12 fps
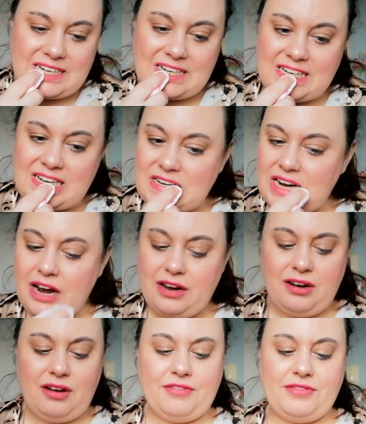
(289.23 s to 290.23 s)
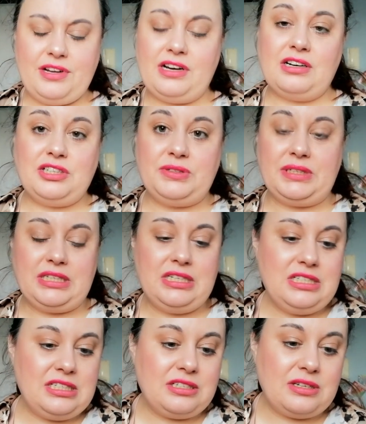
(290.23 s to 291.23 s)
Now, I love the
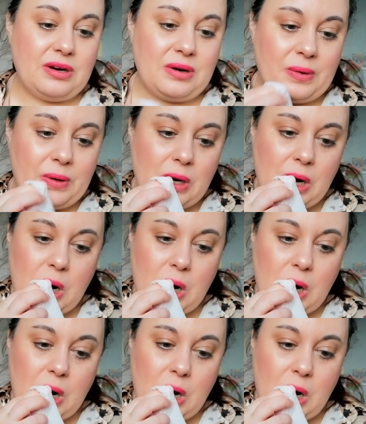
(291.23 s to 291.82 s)
Catrice, so